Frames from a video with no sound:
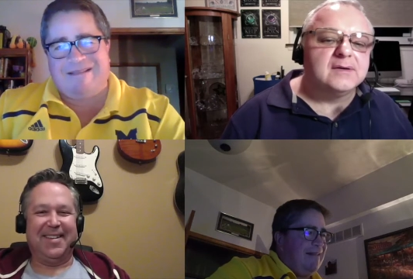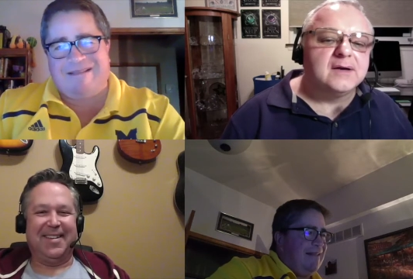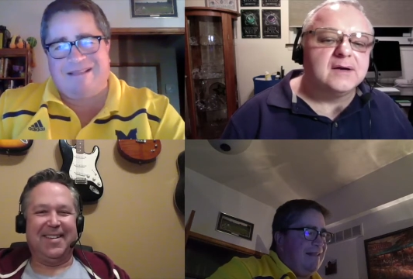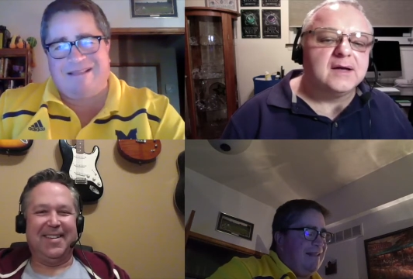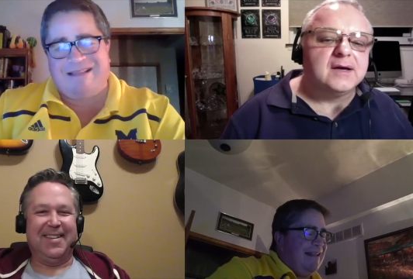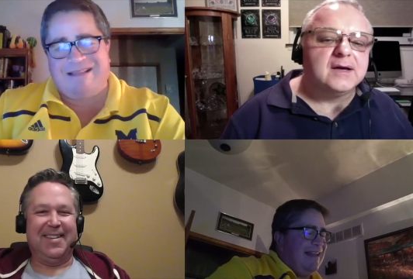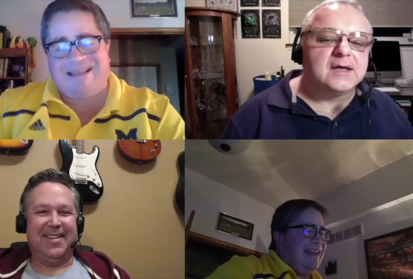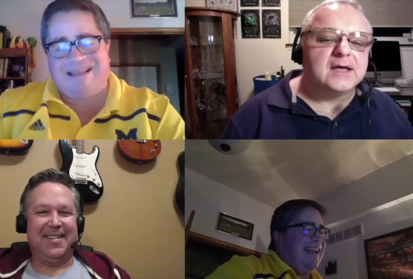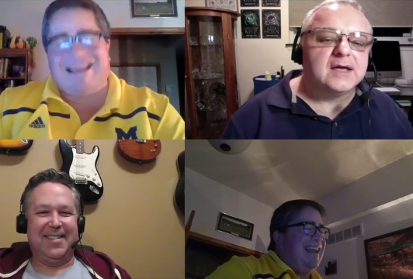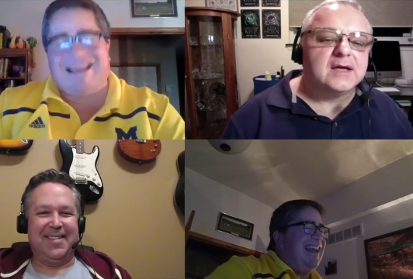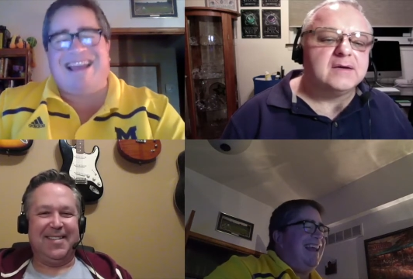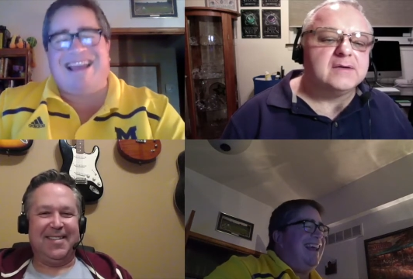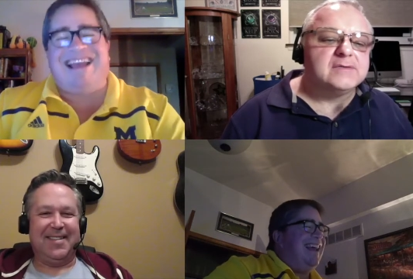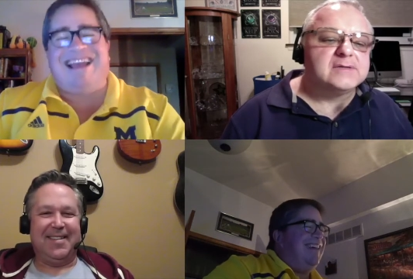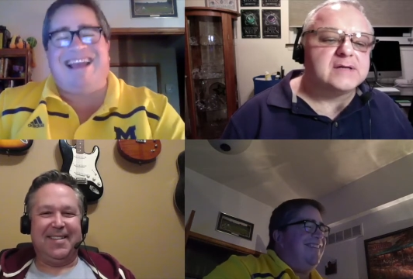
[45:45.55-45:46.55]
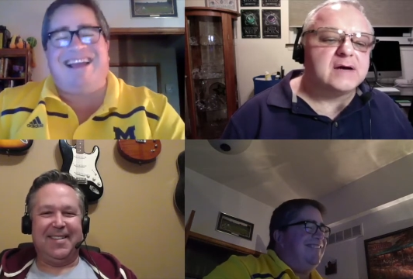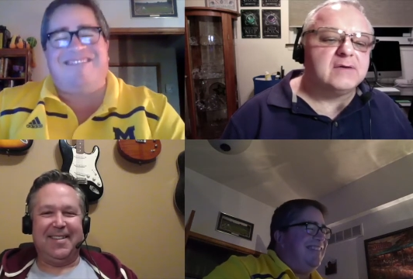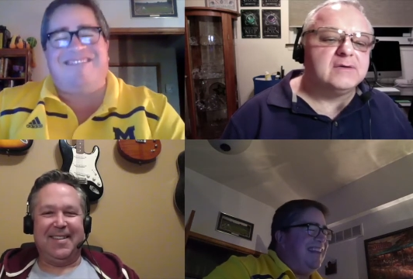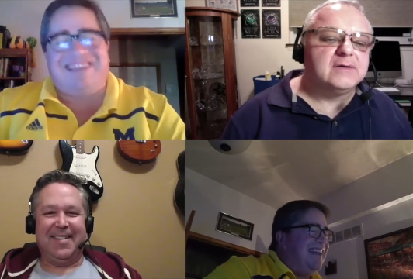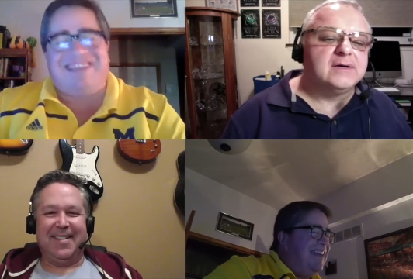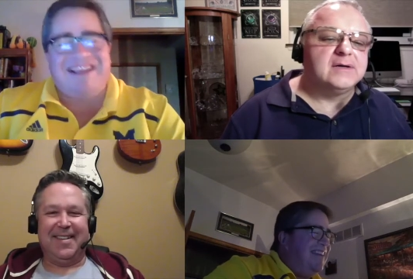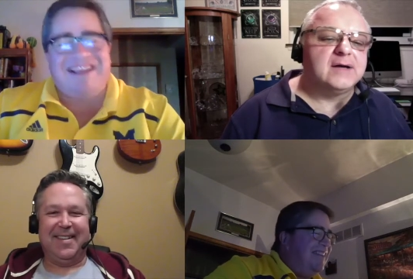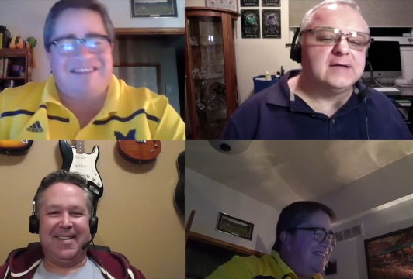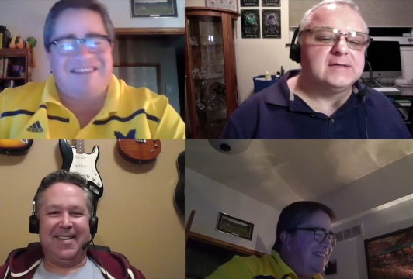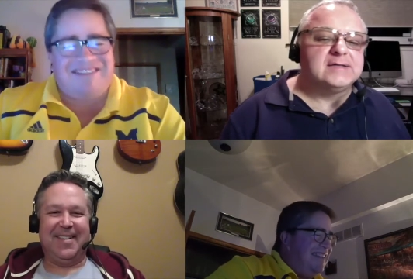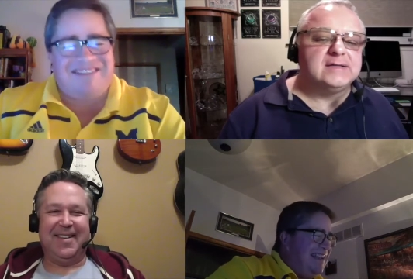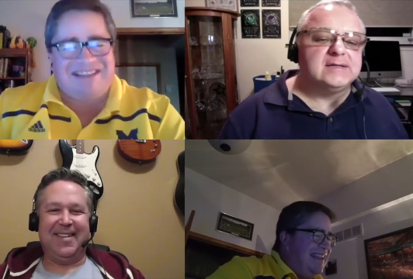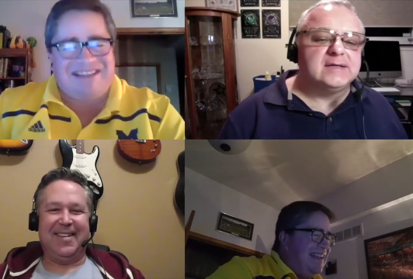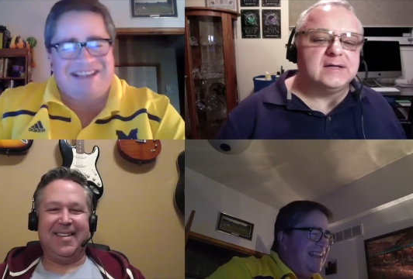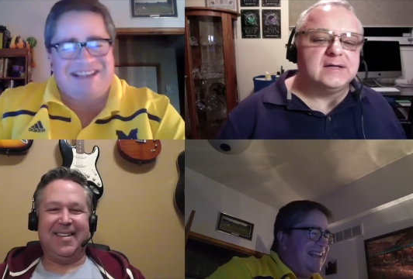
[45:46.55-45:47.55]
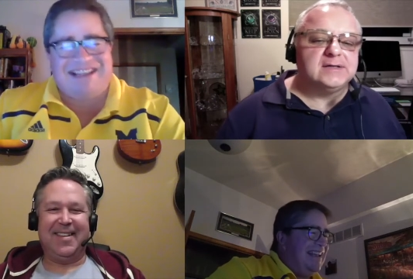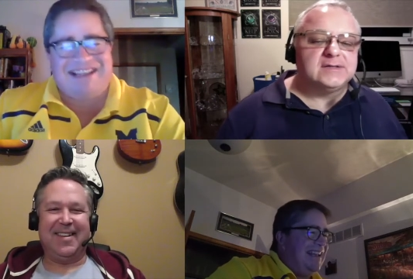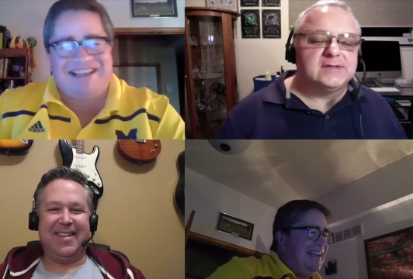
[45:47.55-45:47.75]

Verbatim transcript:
Speaker 1: and it came. It was out in 1992.